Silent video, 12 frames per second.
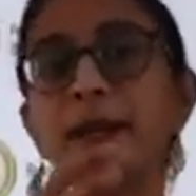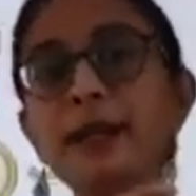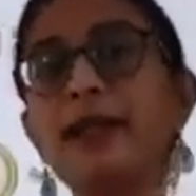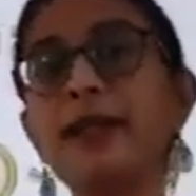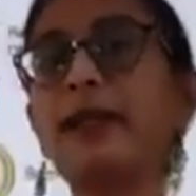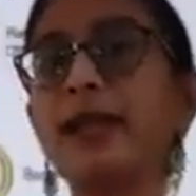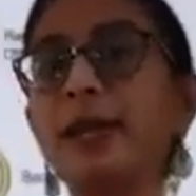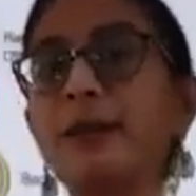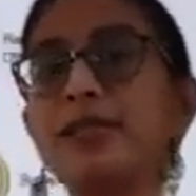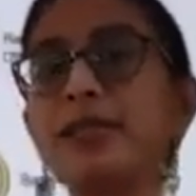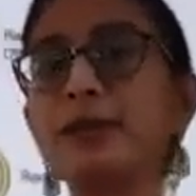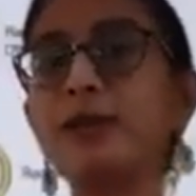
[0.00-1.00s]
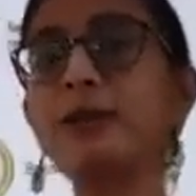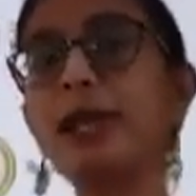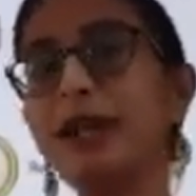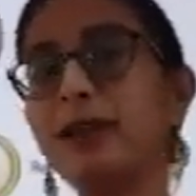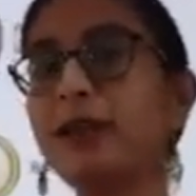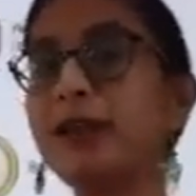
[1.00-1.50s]
enables it to
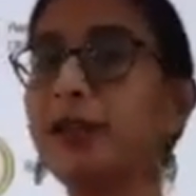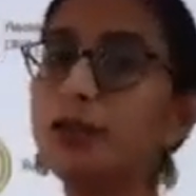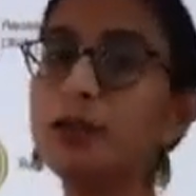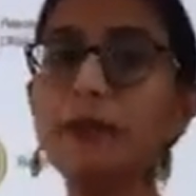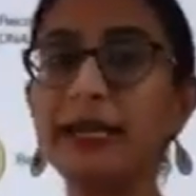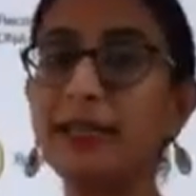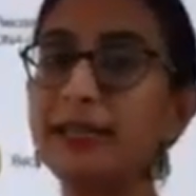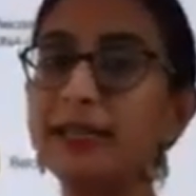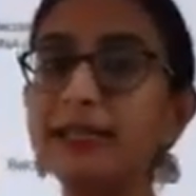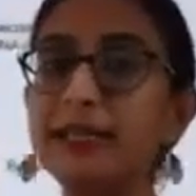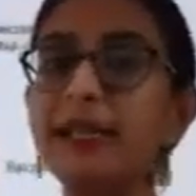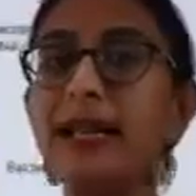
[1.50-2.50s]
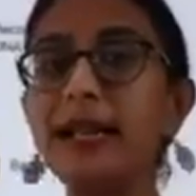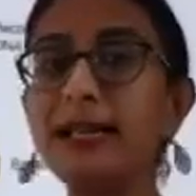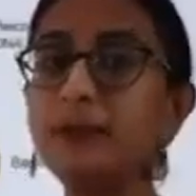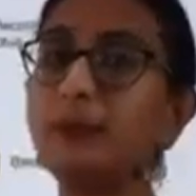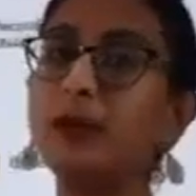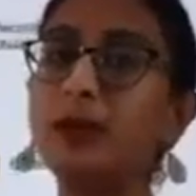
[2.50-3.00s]
enter into the bacterial cell and
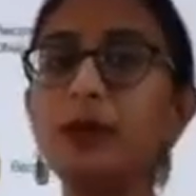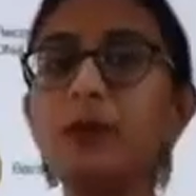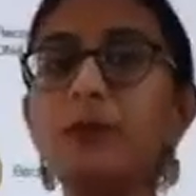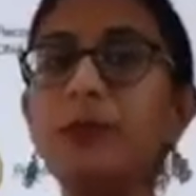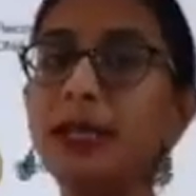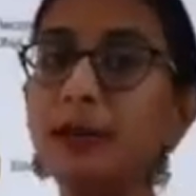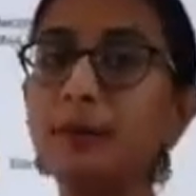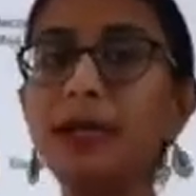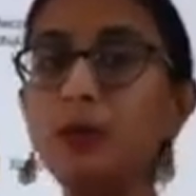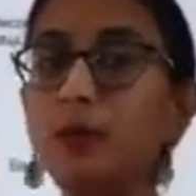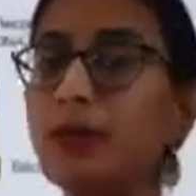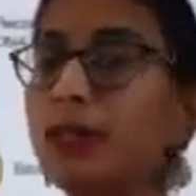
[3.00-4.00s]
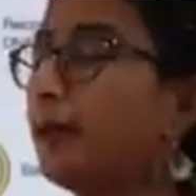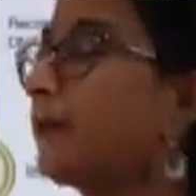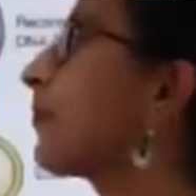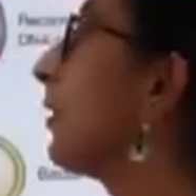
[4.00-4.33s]
multiply over there.